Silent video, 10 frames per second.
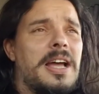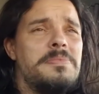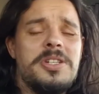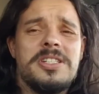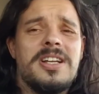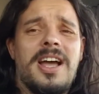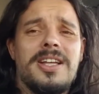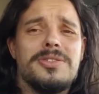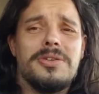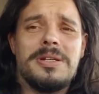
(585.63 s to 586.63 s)
I'm just a guy
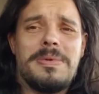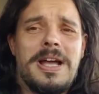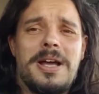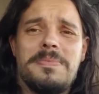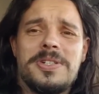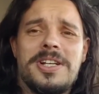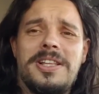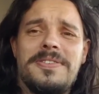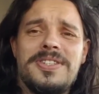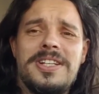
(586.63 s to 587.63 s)
talking about how much I
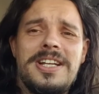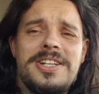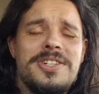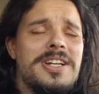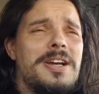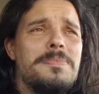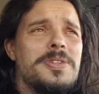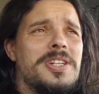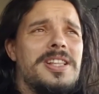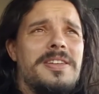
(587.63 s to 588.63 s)
love Slaanesh and how
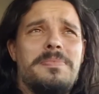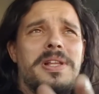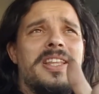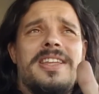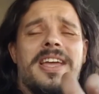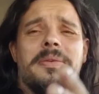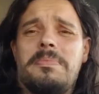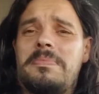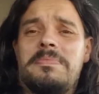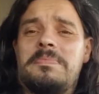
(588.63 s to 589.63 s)
much I love playing the game.
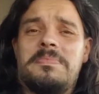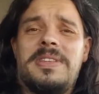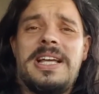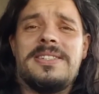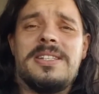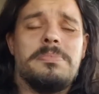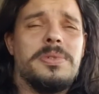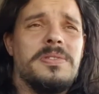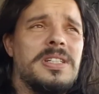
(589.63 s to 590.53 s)
That simple.